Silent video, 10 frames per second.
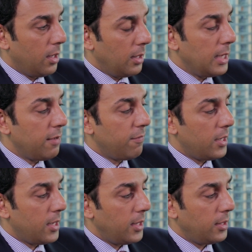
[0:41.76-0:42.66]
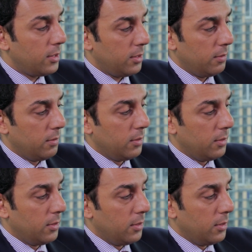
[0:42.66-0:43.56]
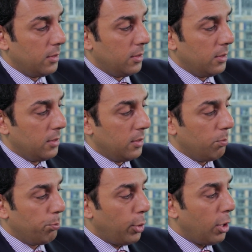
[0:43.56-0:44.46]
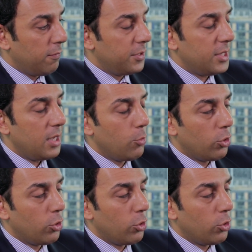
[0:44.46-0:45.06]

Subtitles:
alleviate poverty